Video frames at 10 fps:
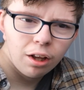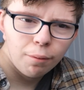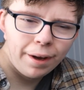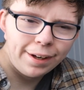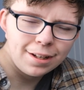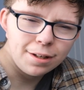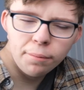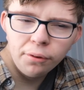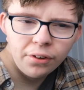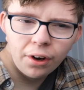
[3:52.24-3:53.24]
made it to
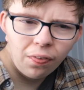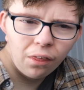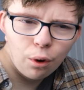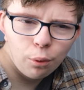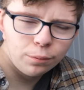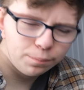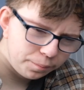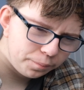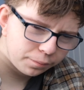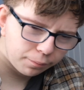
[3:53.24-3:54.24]
Monday, and I thought, well,
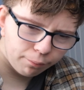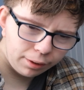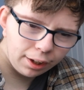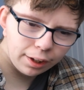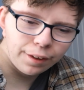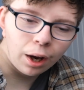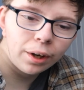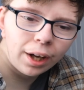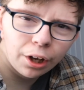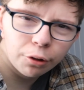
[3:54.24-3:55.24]
now I
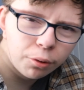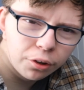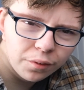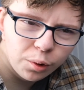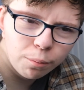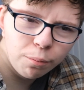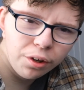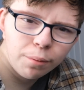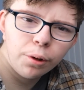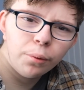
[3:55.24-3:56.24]
can't upload a video on
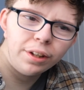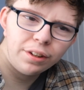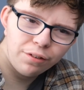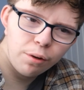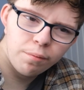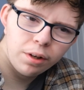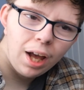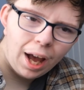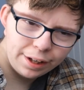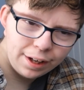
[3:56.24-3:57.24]
Monday, but I wanted to film.
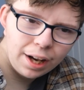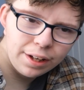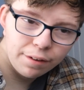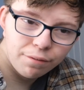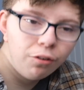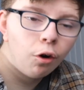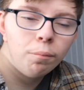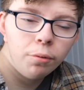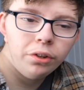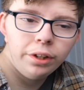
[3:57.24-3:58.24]
I had an idea for
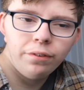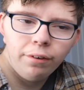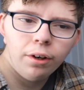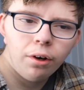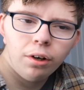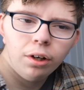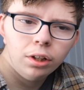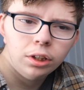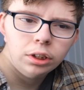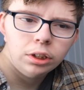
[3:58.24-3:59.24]
Monday's video,
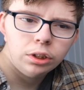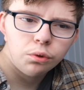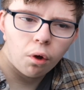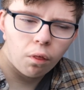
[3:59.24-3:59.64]
so I